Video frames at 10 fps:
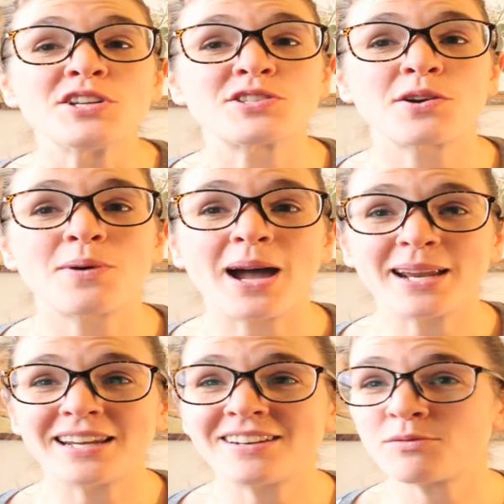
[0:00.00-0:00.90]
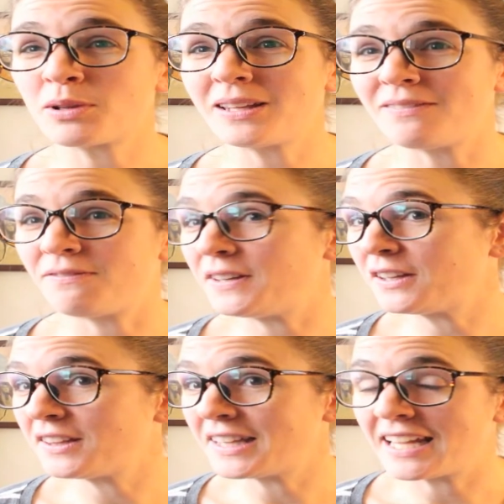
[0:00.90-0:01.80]
So I didn't really
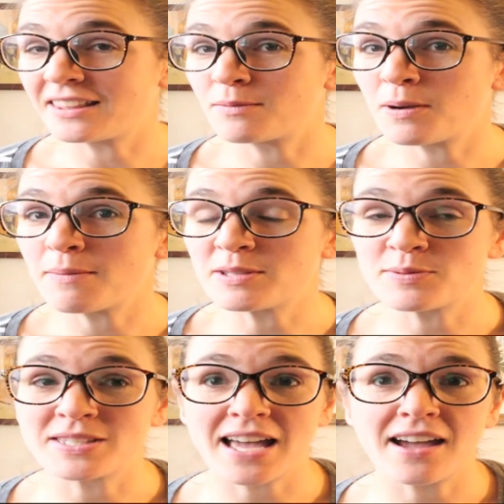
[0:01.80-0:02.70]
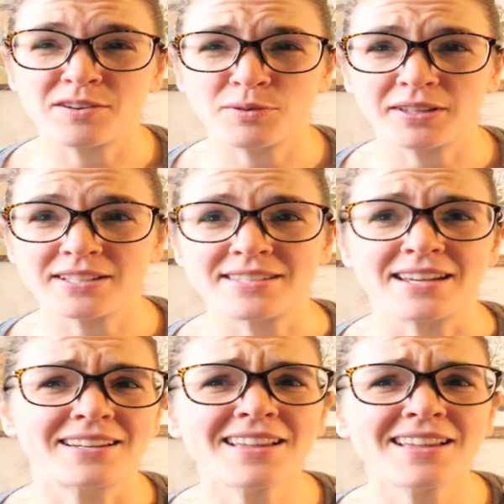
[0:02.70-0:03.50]
feel like the premise was that unrealistic.